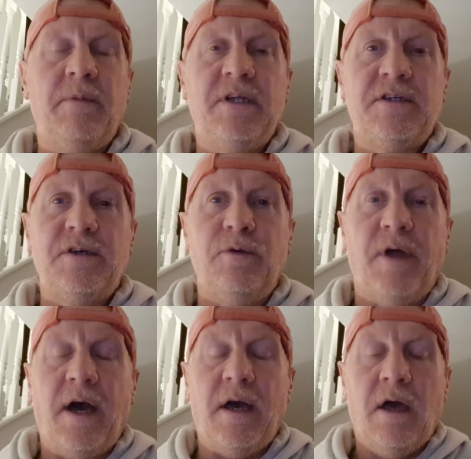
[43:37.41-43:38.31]
me to do
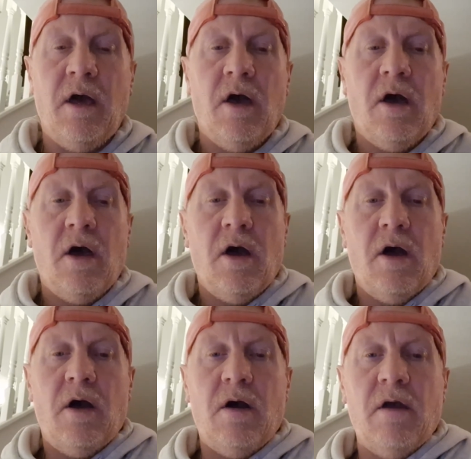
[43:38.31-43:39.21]
that.
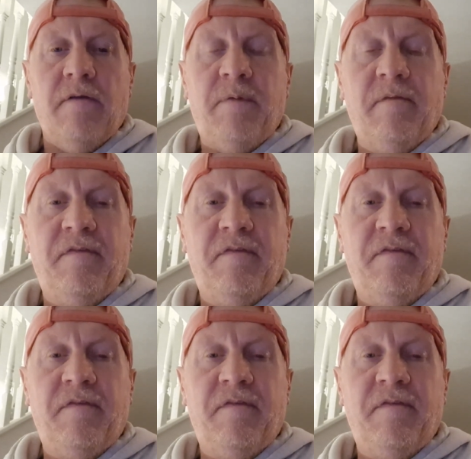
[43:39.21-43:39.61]
I've been